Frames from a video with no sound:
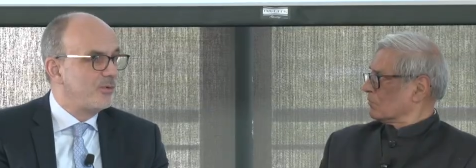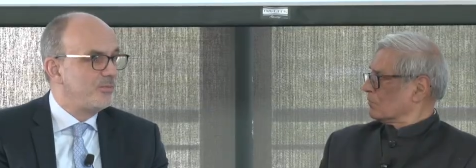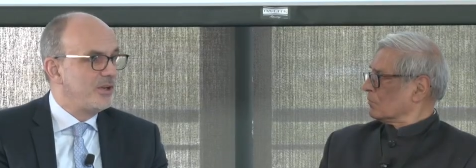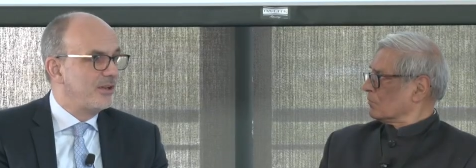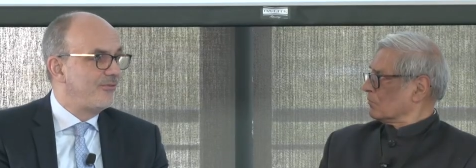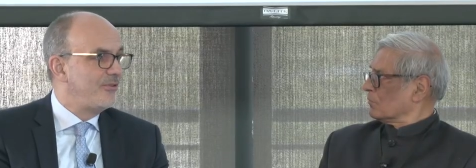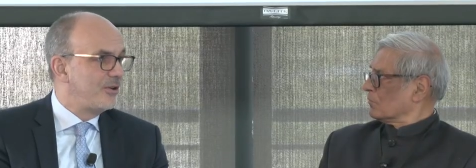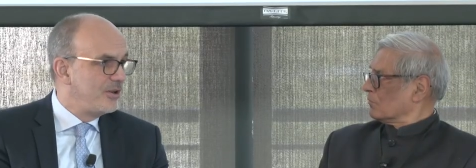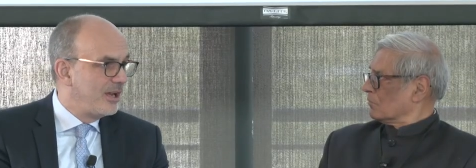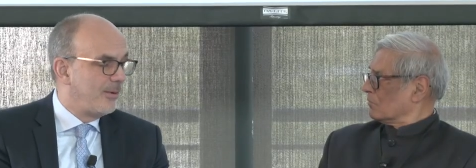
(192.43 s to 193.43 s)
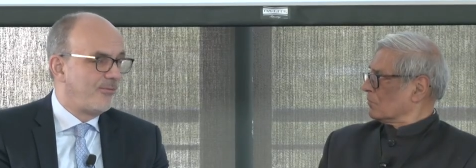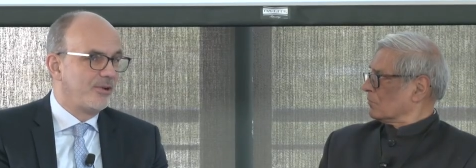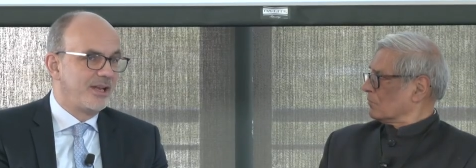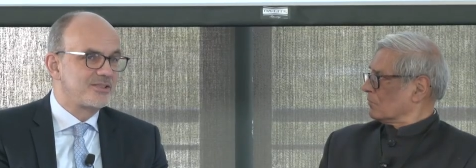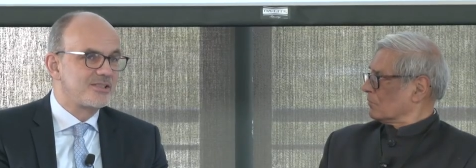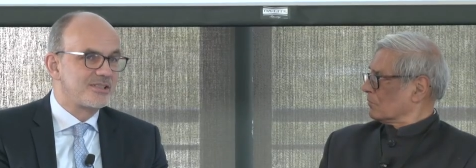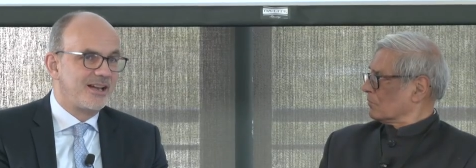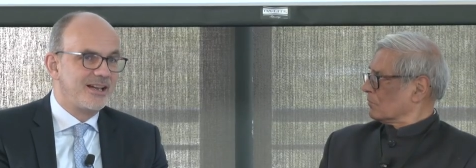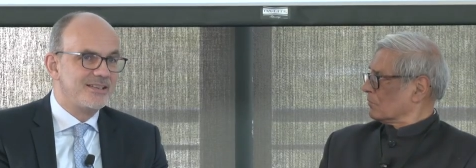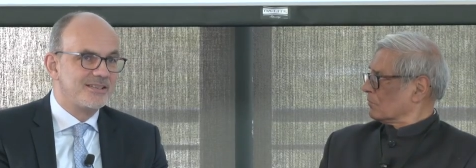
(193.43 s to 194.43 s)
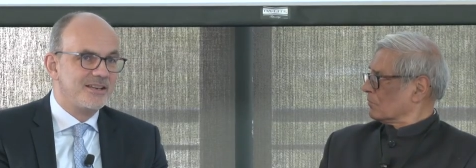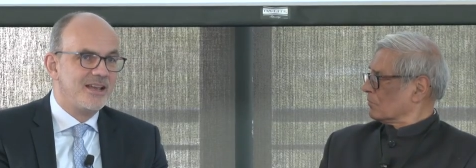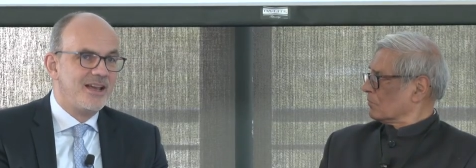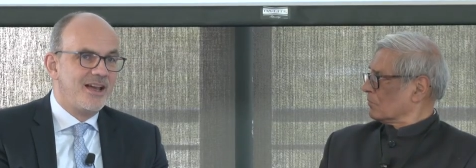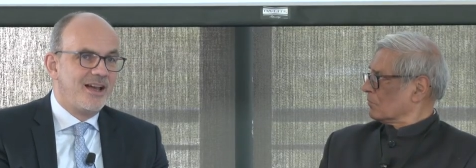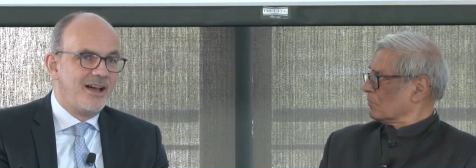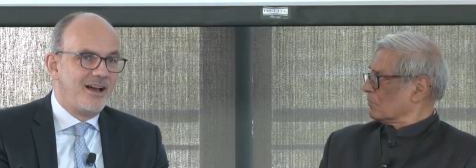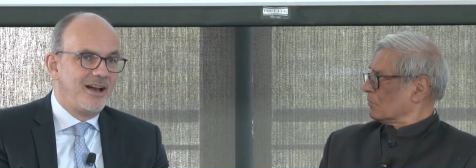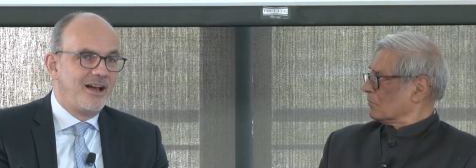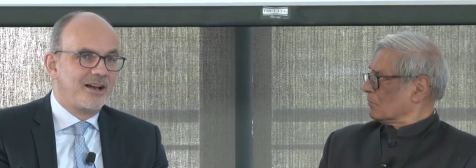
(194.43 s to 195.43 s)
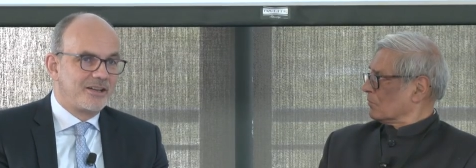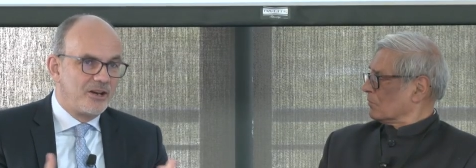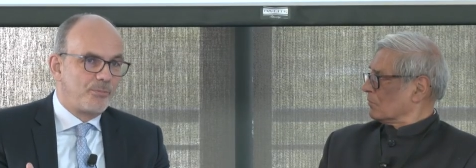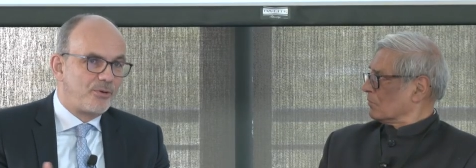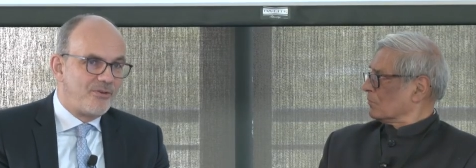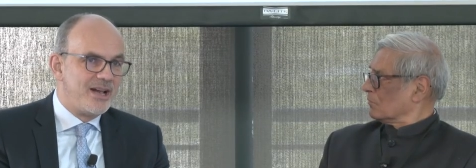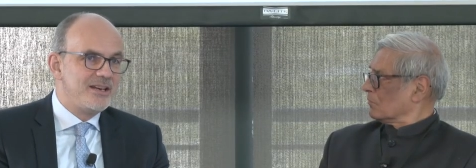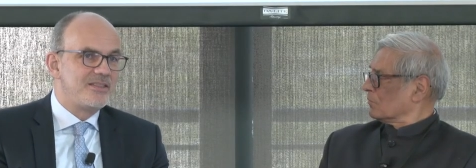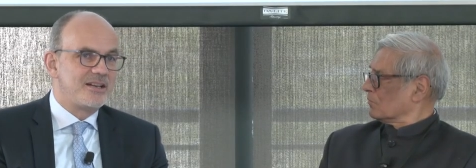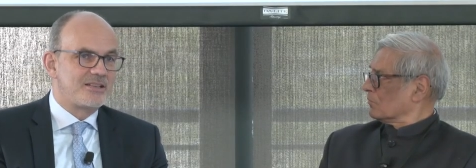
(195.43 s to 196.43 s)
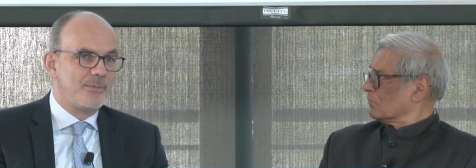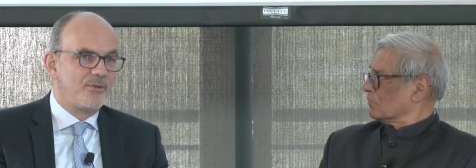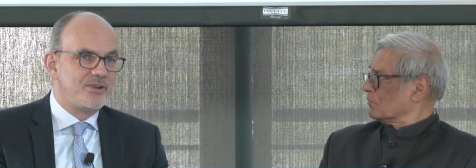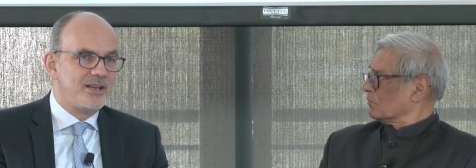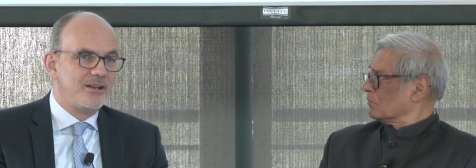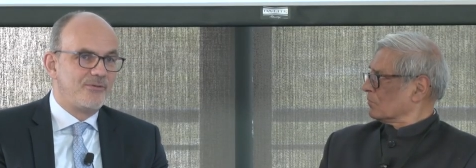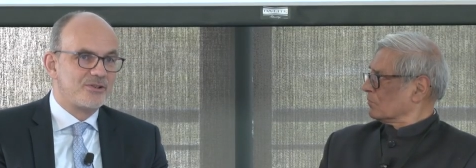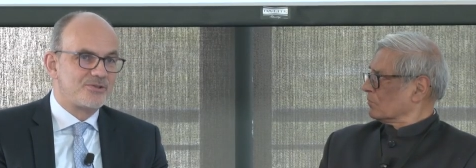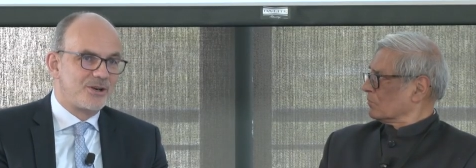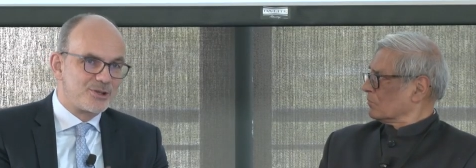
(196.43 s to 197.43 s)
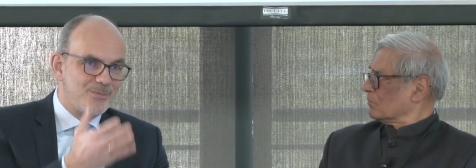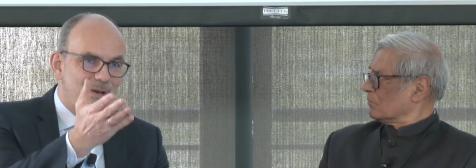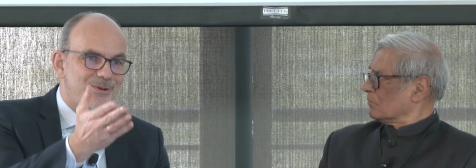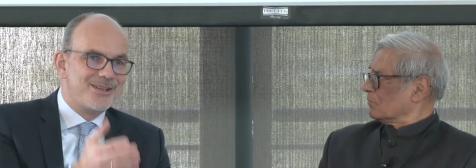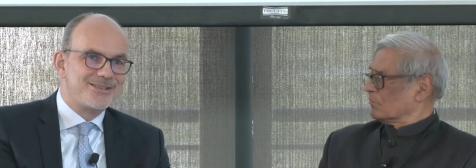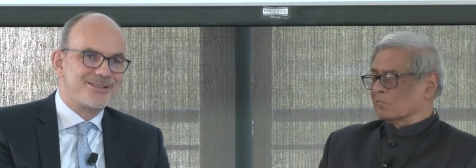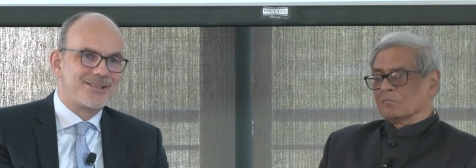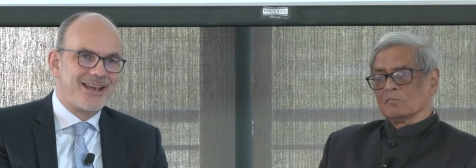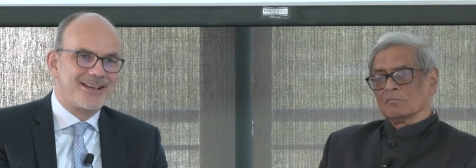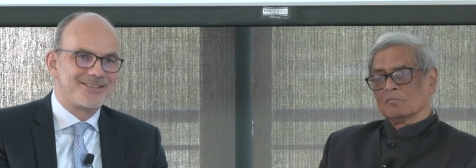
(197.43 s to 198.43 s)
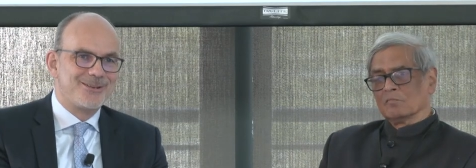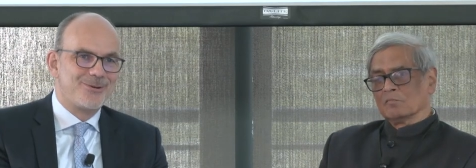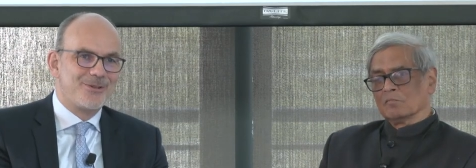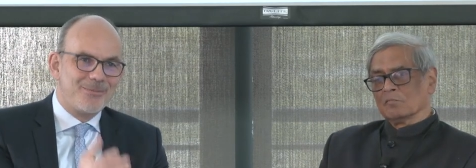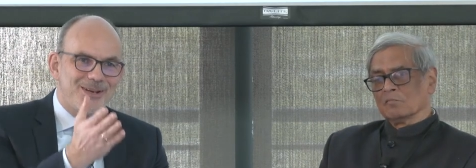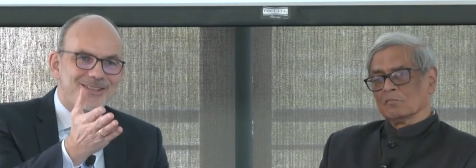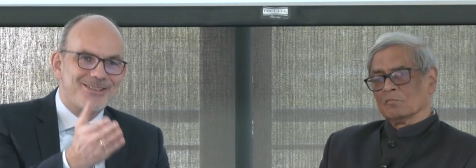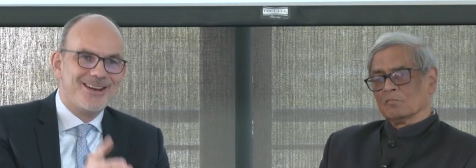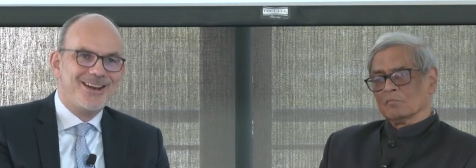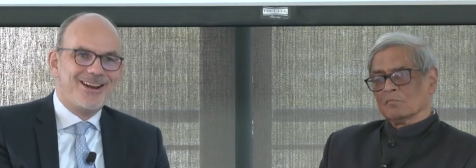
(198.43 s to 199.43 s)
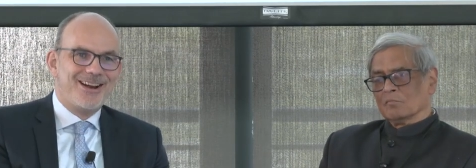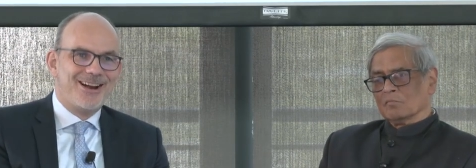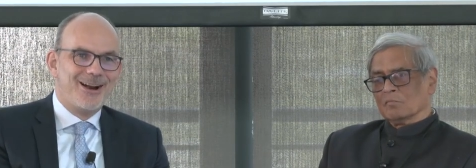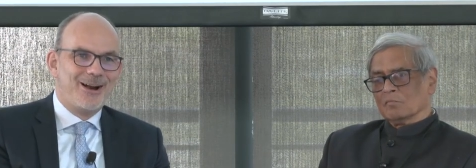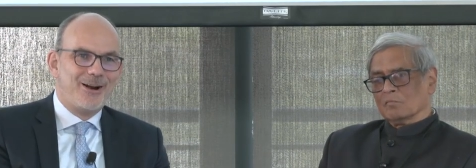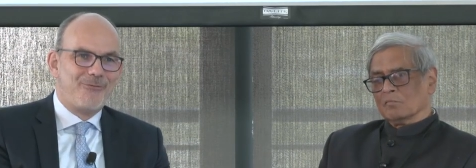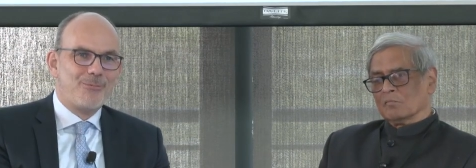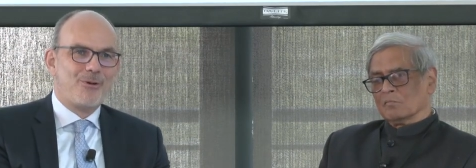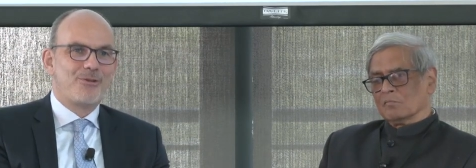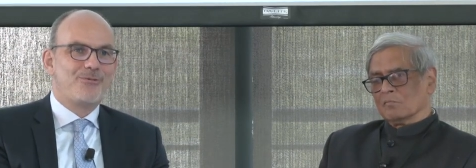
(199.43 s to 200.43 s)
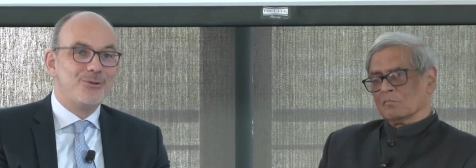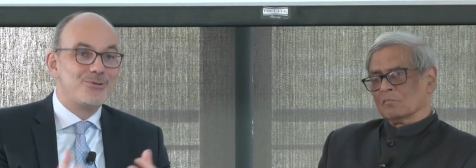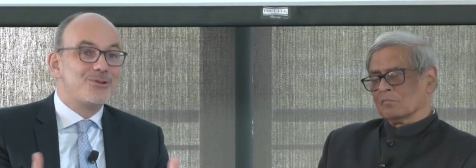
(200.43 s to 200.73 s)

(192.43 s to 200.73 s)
Speaker 1: would be a very helpful exercise. And uh, uh, kind of providing that type of data infrastructure, maybe that's a task, you know, Amit, uh, uh, for both of you to